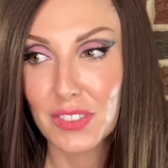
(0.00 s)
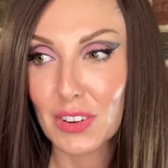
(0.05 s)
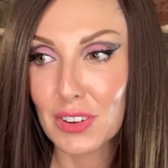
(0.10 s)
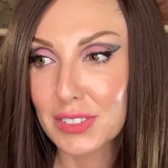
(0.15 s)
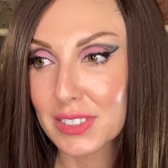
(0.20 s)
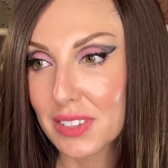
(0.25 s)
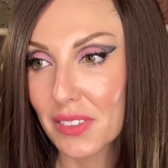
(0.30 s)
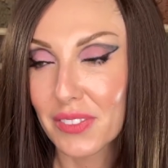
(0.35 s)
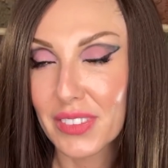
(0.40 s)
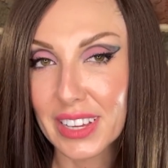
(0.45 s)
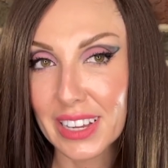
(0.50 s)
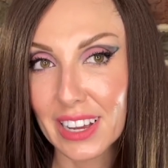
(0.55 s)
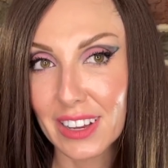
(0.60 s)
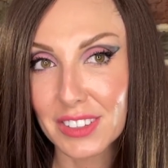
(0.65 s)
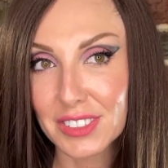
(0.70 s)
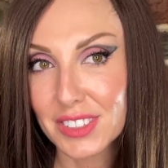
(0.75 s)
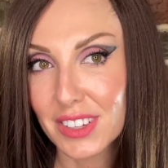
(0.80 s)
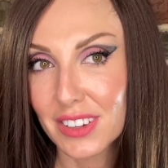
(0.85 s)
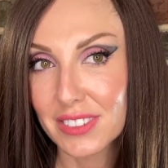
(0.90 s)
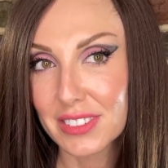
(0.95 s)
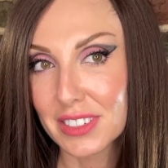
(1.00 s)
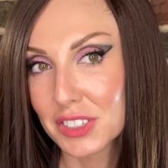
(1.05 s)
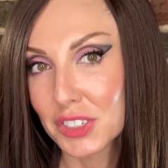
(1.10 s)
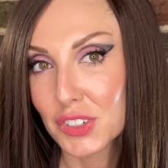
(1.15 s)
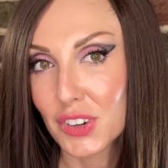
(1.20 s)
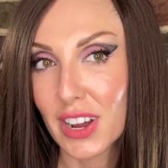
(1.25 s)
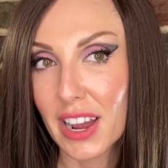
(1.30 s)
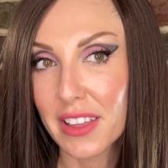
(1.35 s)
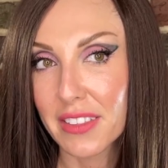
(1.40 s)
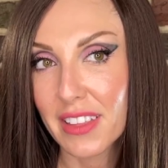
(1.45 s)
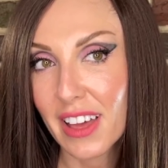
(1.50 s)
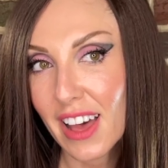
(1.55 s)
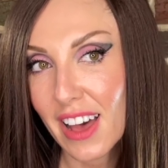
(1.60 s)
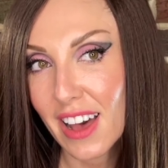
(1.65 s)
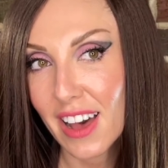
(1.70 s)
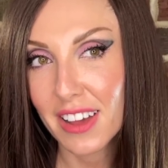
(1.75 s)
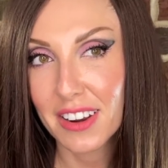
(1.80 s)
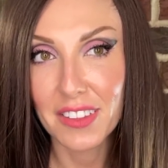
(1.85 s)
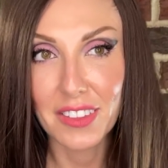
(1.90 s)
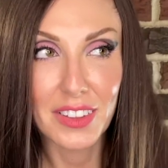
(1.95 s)
throw something else on and try
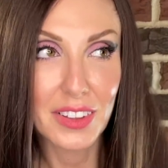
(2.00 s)
that, and